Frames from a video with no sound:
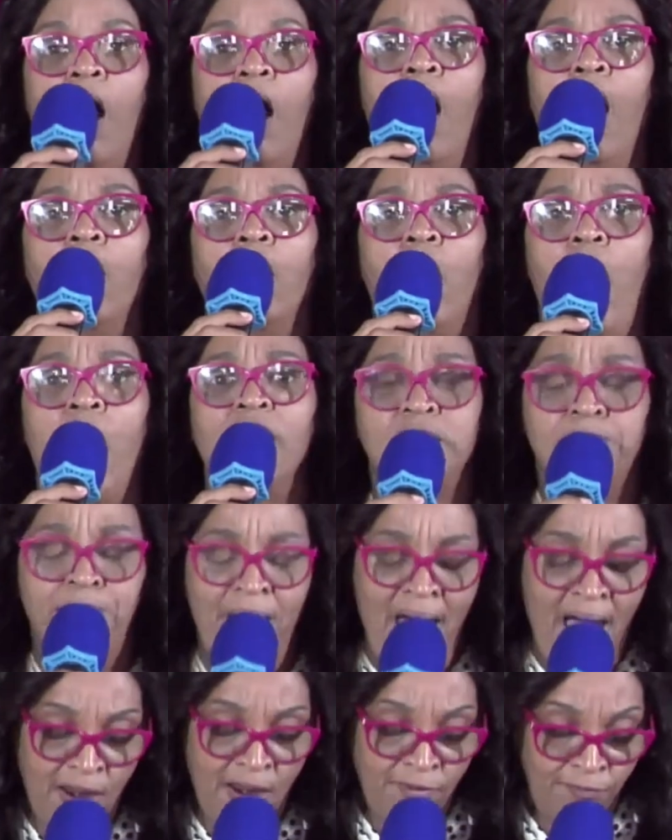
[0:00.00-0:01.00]
God's
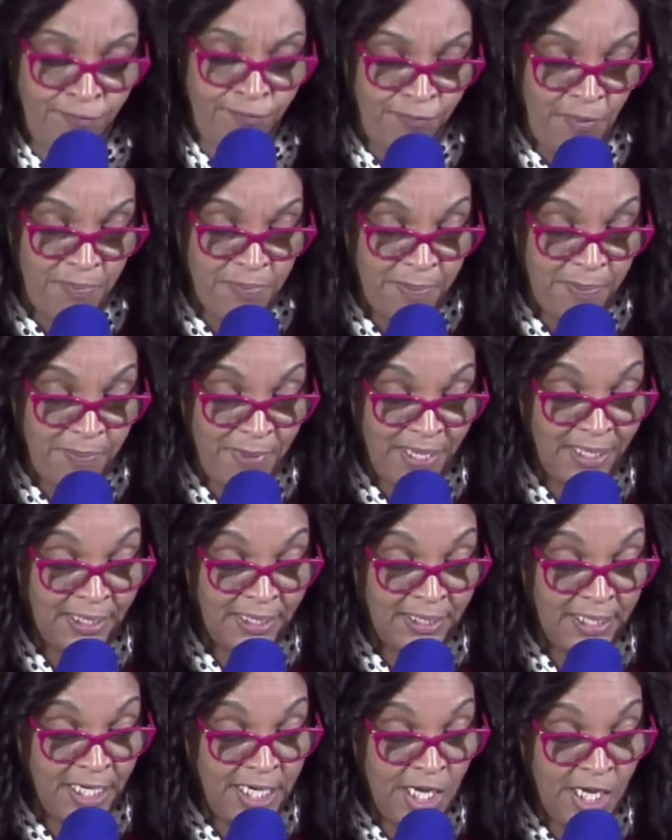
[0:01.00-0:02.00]
plan from the beginning
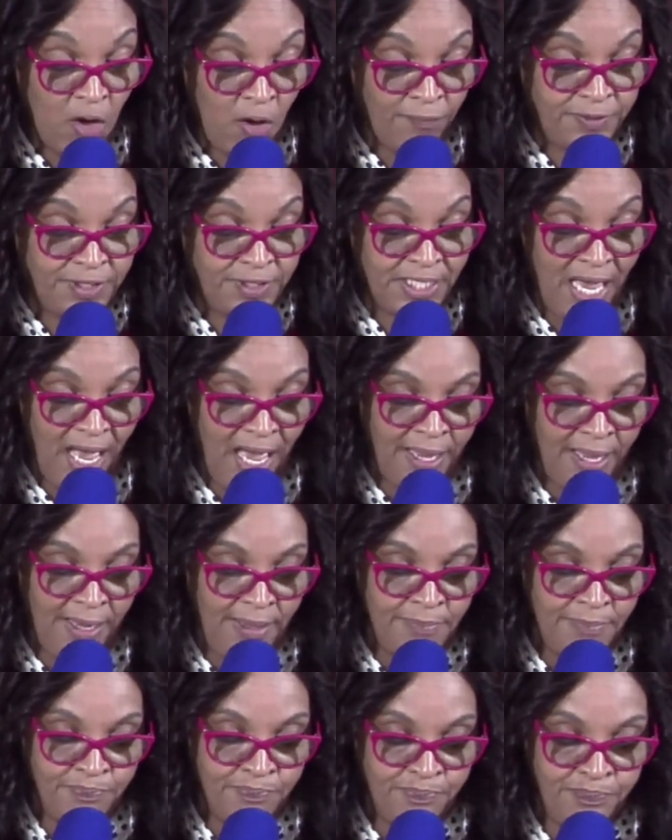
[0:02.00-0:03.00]
of time
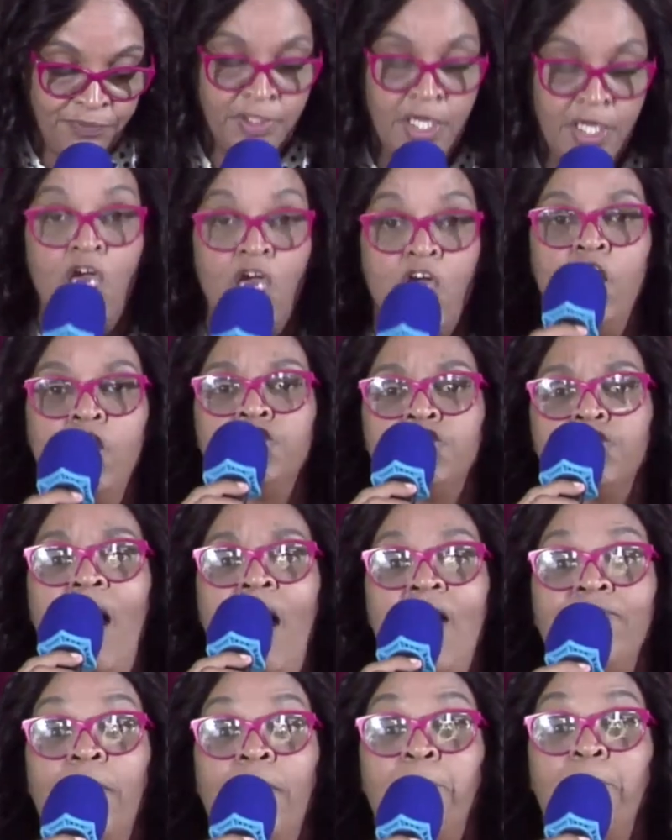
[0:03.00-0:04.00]
is to have a
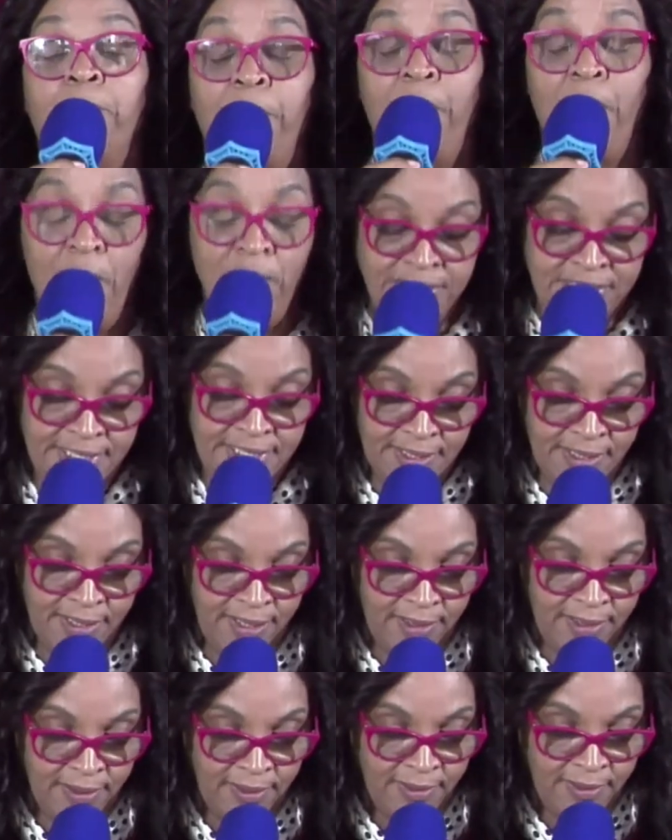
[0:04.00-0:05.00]
personal
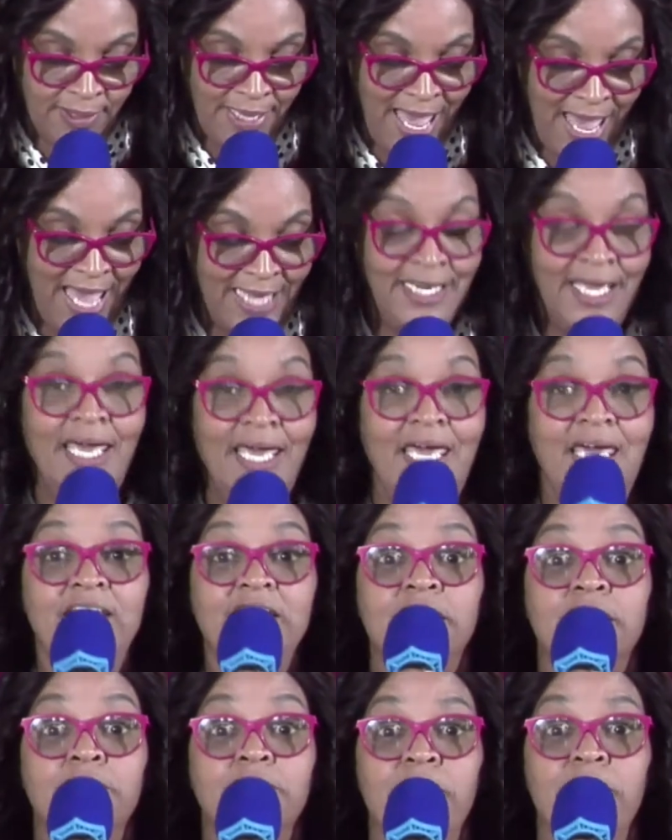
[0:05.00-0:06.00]
and
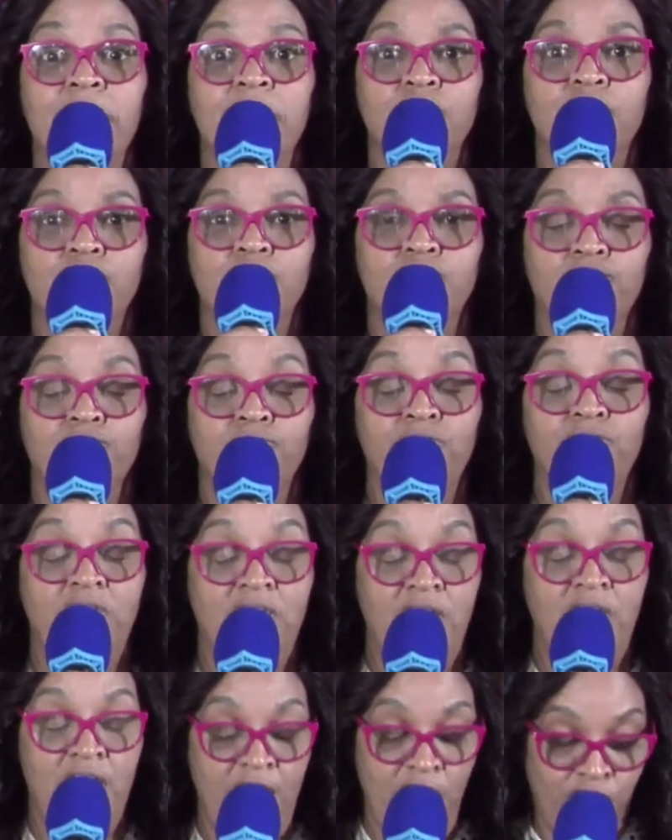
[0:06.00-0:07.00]
intimate
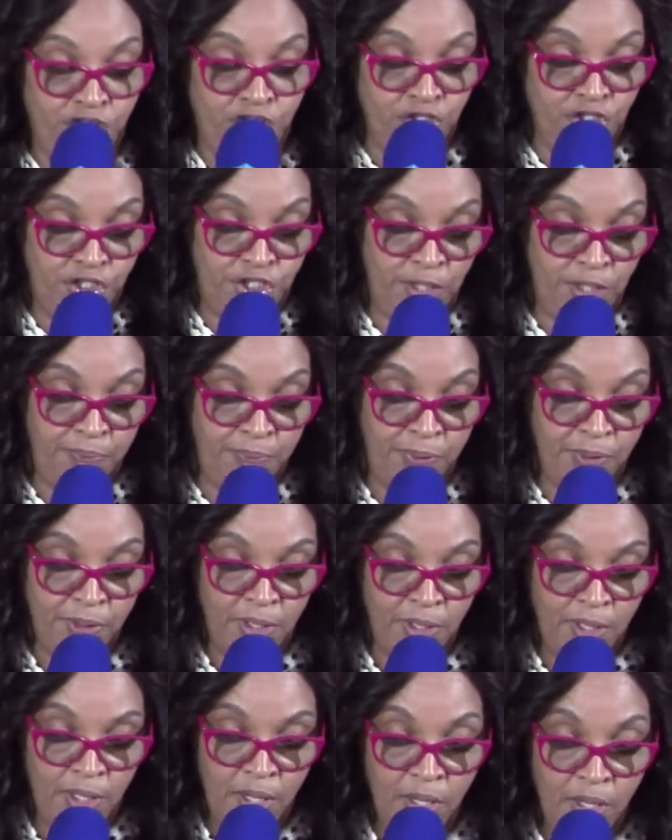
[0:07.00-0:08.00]
relationship
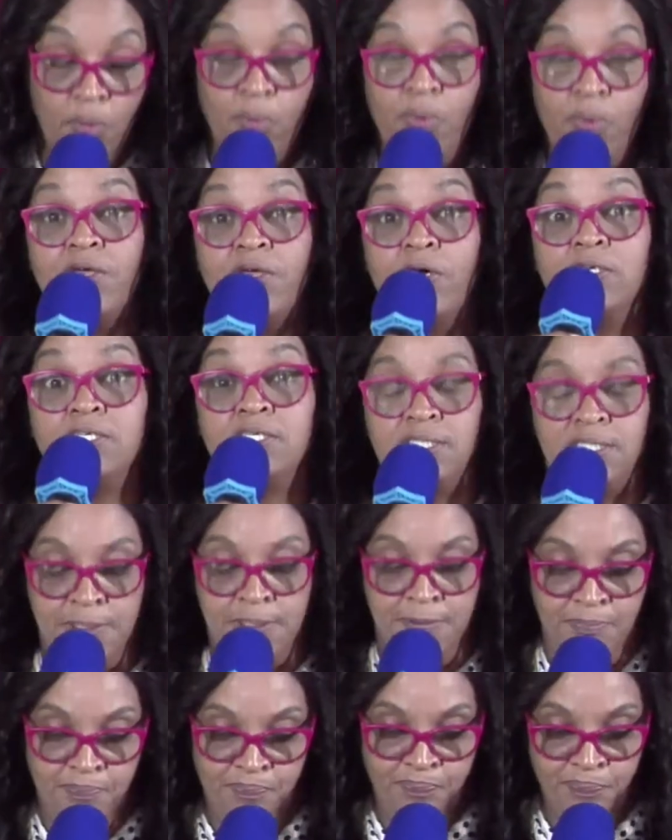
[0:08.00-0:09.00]
with us.
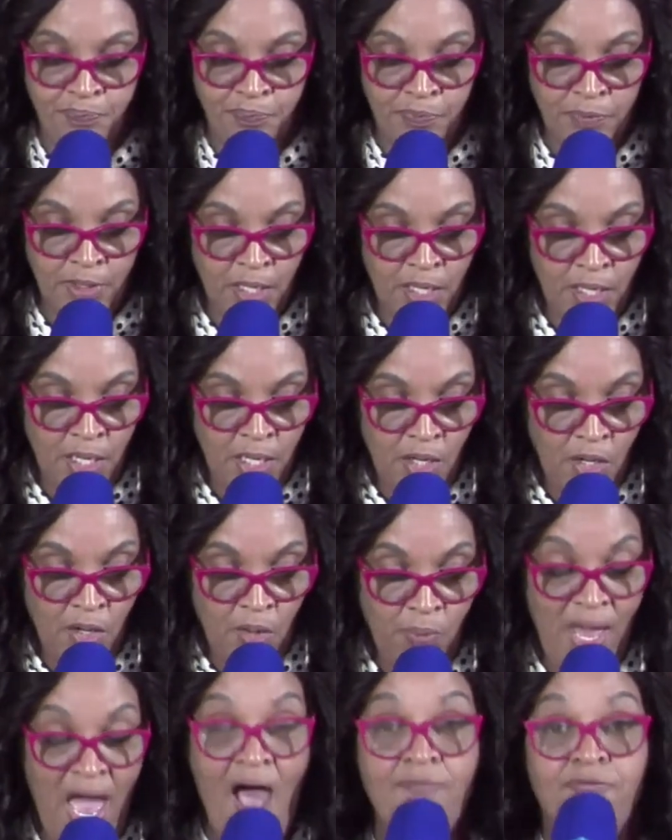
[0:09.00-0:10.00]
We have
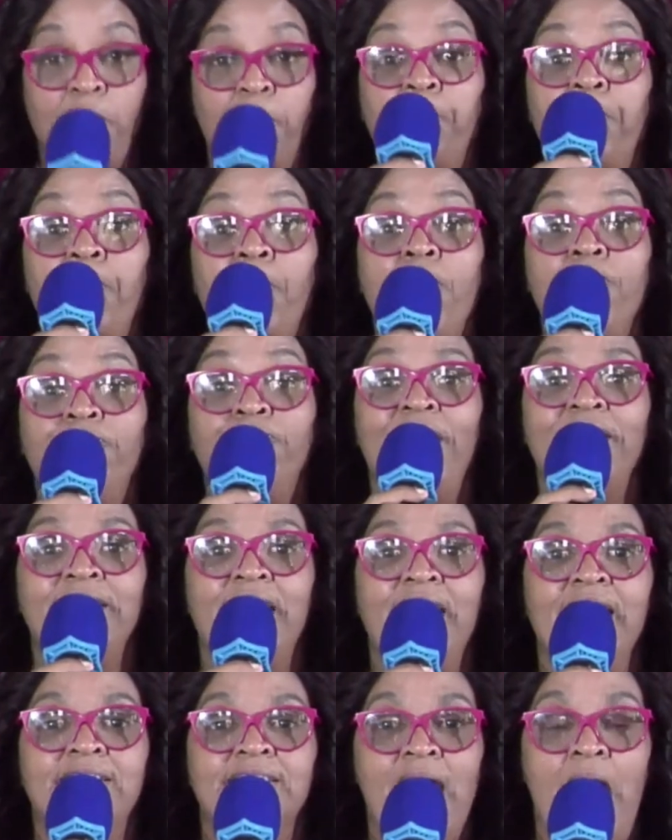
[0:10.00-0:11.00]
the perfect
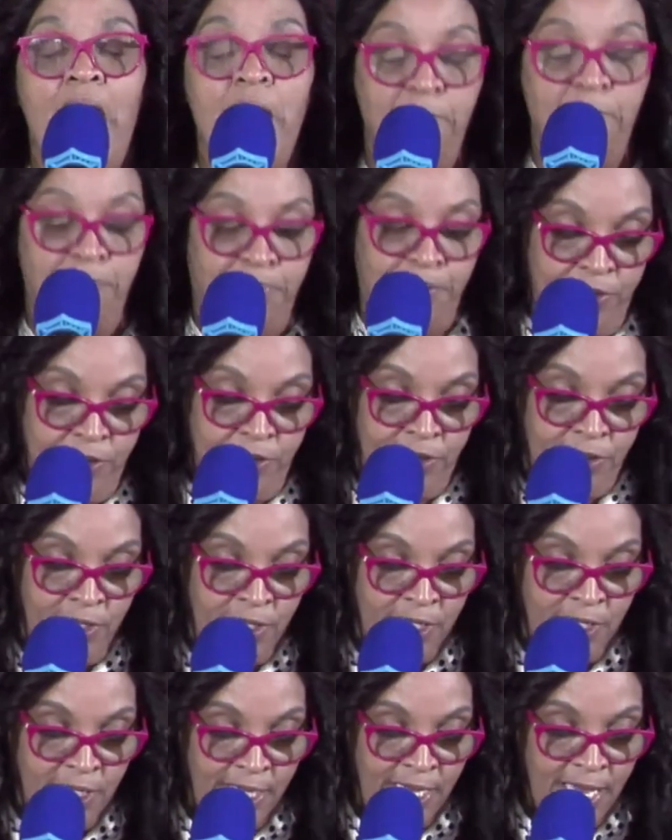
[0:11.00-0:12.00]
example
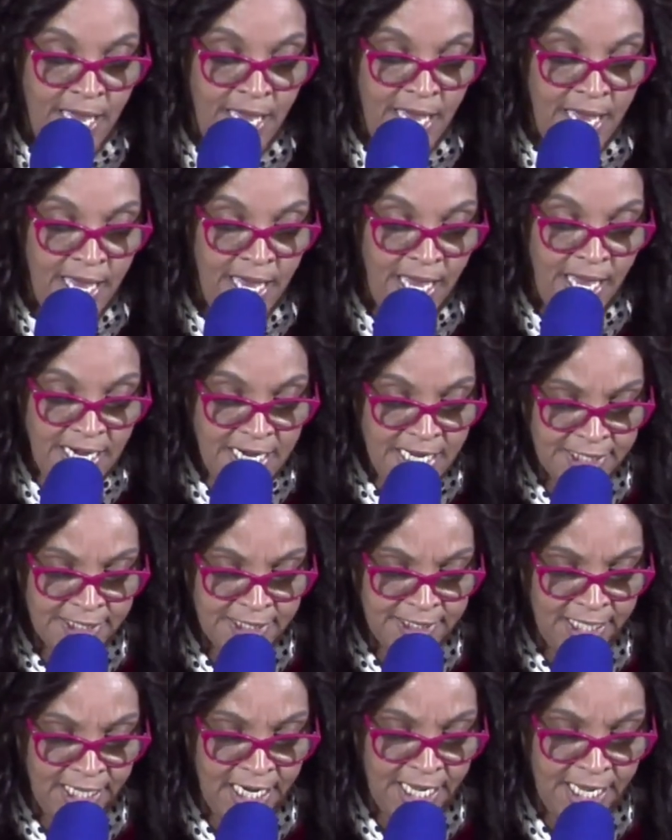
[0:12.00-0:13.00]
in his
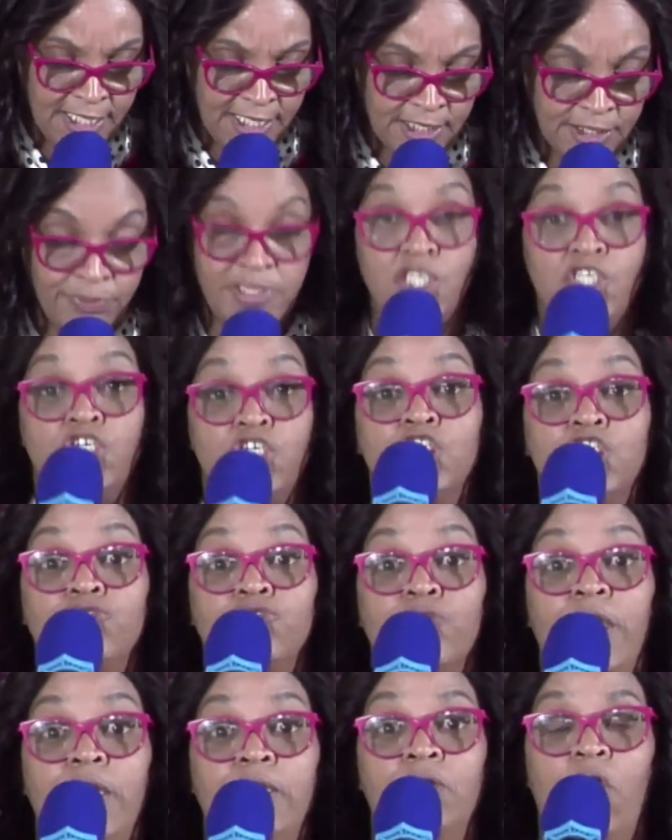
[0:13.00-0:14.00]
dealings with the children
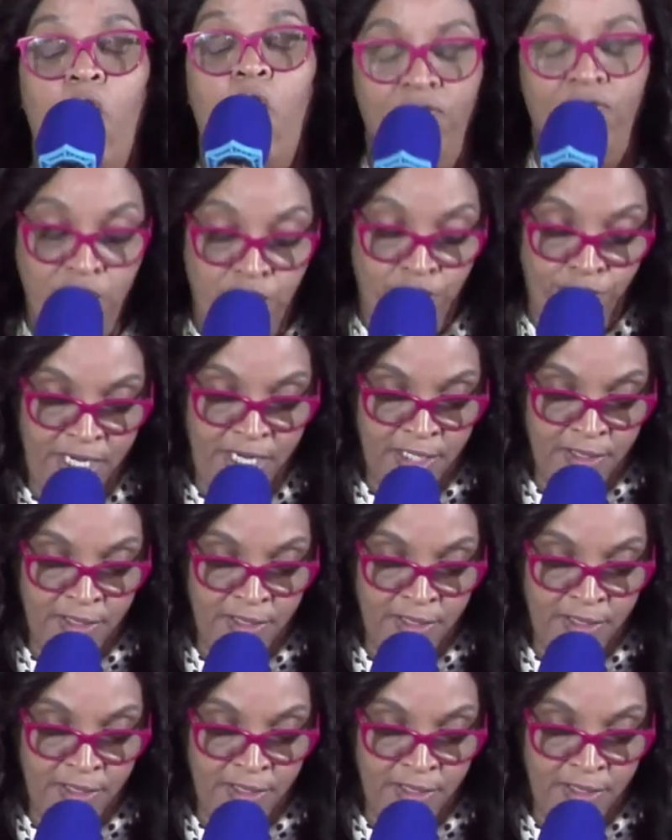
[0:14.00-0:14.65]
of Israel.